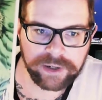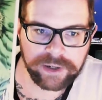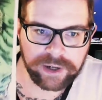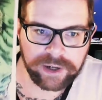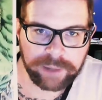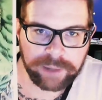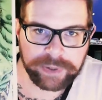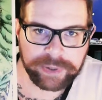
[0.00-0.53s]

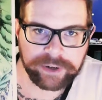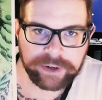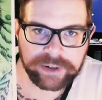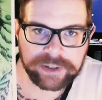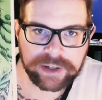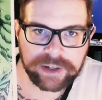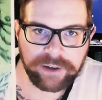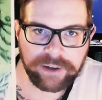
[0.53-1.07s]

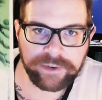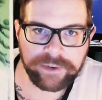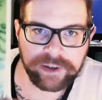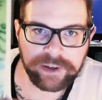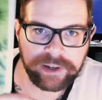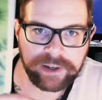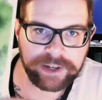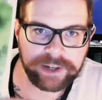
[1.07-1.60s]
appearance of,
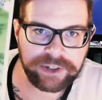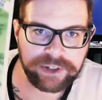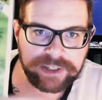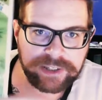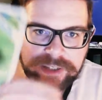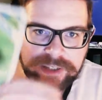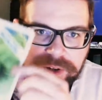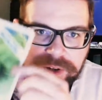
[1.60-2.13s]
as you can
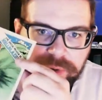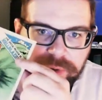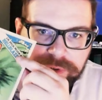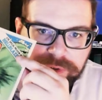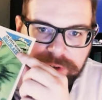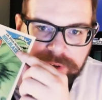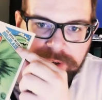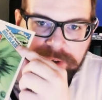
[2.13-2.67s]
see in the
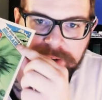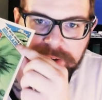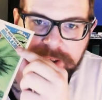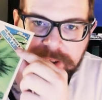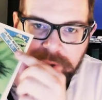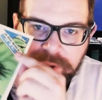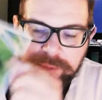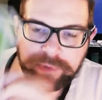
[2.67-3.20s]
corner,
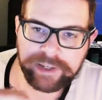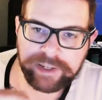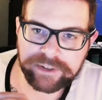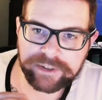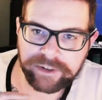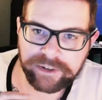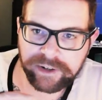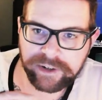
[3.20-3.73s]

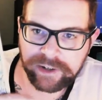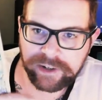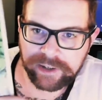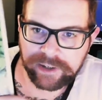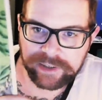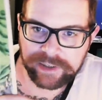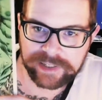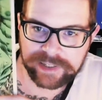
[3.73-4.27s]
Hellblazer.
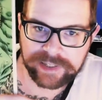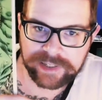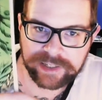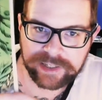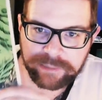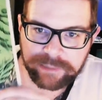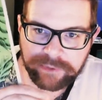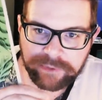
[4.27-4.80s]
This
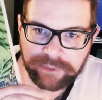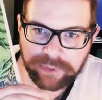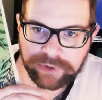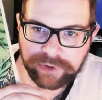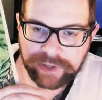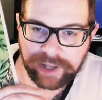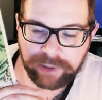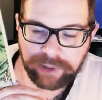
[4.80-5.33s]
is
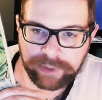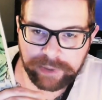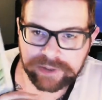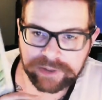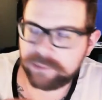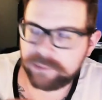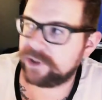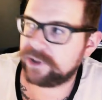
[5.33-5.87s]
before the
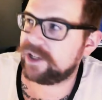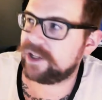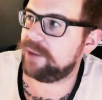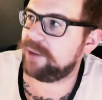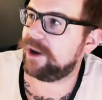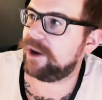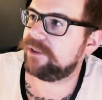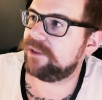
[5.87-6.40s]
Hellblazer books
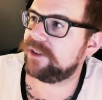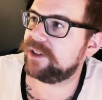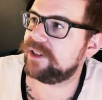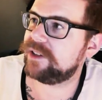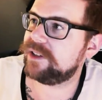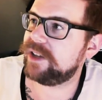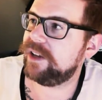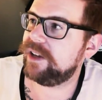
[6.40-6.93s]
came out. This
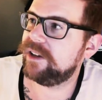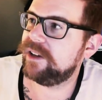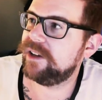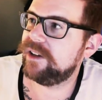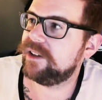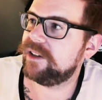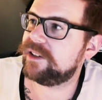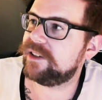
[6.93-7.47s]
is a
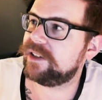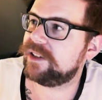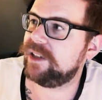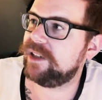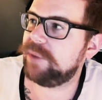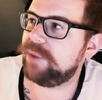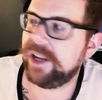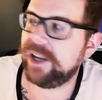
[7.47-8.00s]

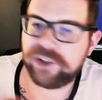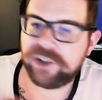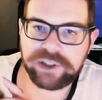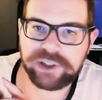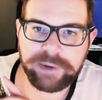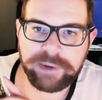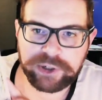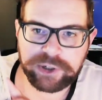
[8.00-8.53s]
16-page
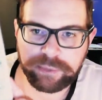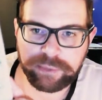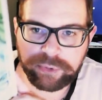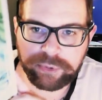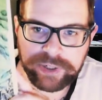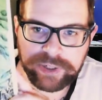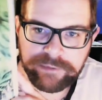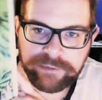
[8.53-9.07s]
special
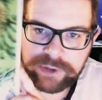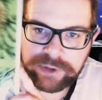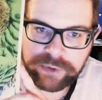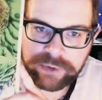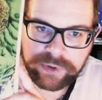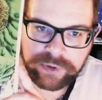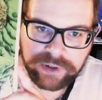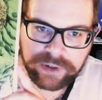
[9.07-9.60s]

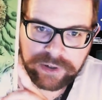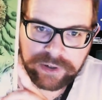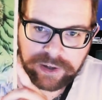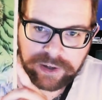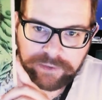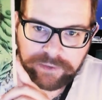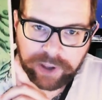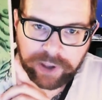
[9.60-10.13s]
preview
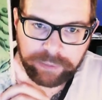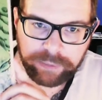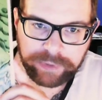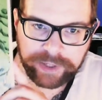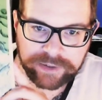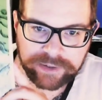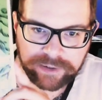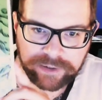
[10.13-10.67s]
of
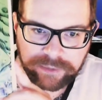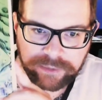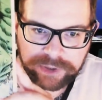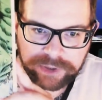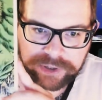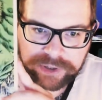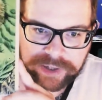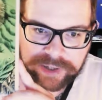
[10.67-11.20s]
Hellblazer,
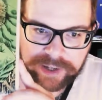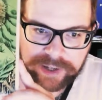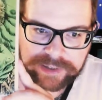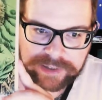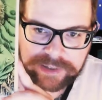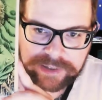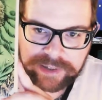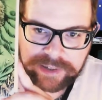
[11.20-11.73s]
which is
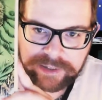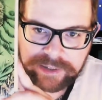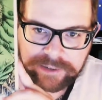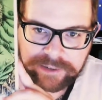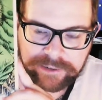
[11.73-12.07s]
Constantine.